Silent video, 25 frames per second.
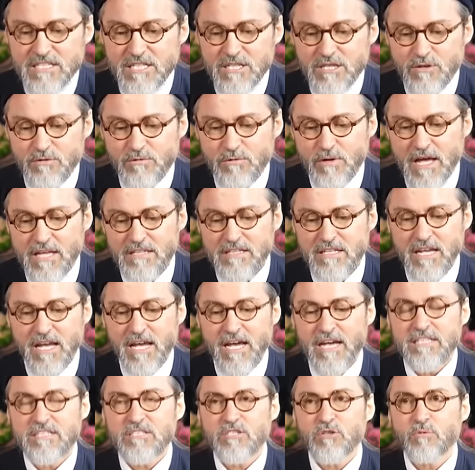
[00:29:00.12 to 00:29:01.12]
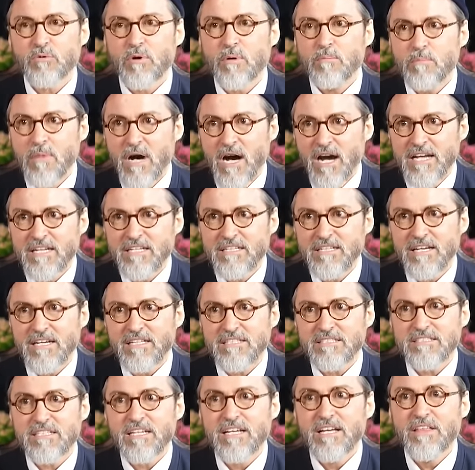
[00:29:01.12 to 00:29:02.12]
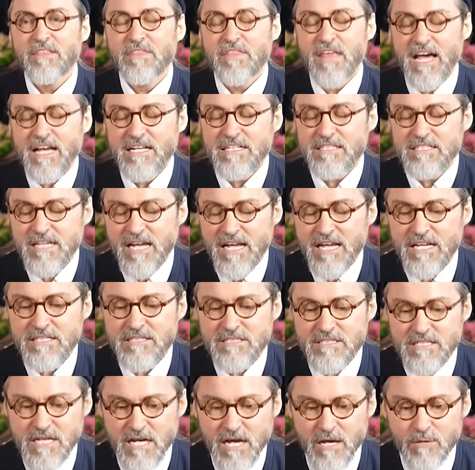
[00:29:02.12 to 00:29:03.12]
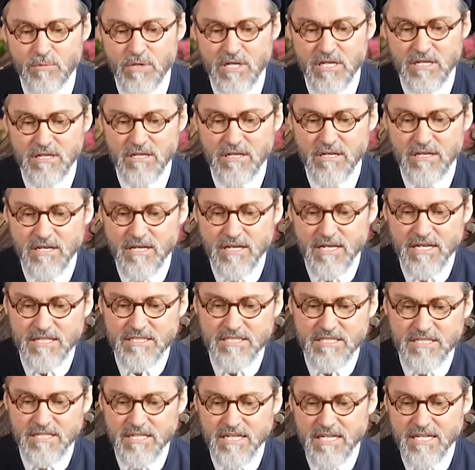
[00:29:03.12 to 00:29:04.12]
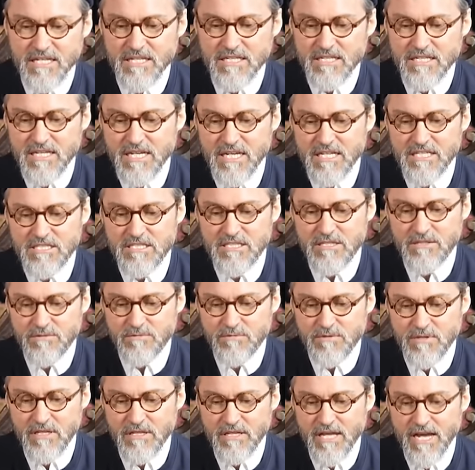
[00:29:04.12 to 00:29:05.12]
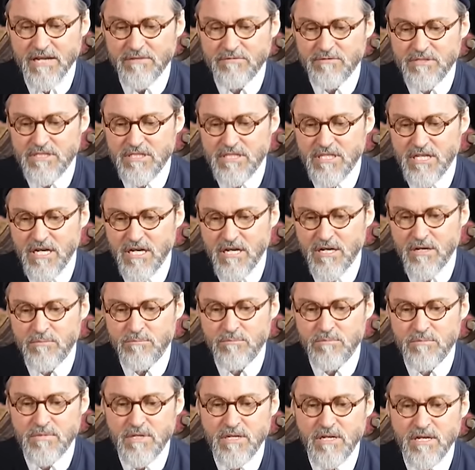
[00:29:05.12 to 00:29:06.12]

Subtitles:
in the Fatiha to remind us that day is coming. It's an indication of the life to come.